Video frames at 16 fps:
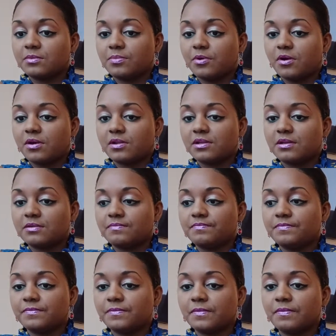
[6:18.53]
product.
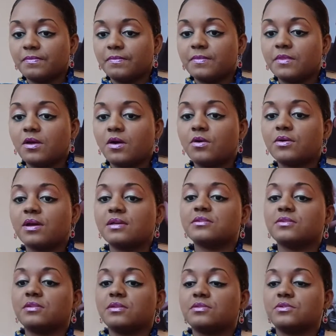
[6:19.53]
Okay,
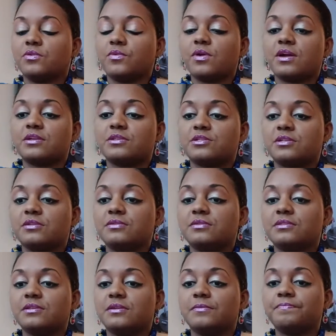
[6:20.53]
so the
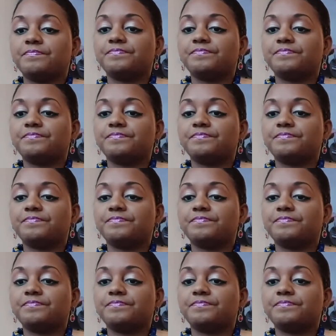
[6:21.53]
directions.